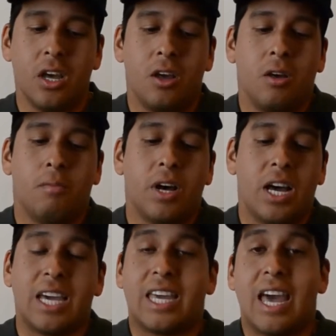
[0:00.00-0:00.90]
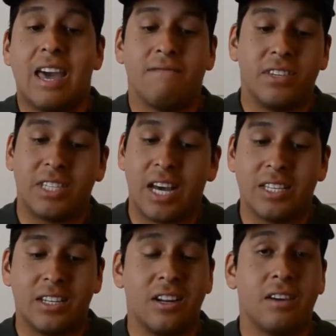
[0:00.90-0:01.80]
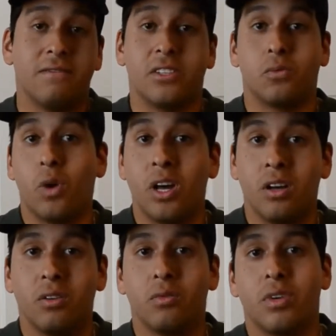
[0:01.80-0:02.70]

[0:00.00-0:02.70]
But I can't emphasize it enough as well,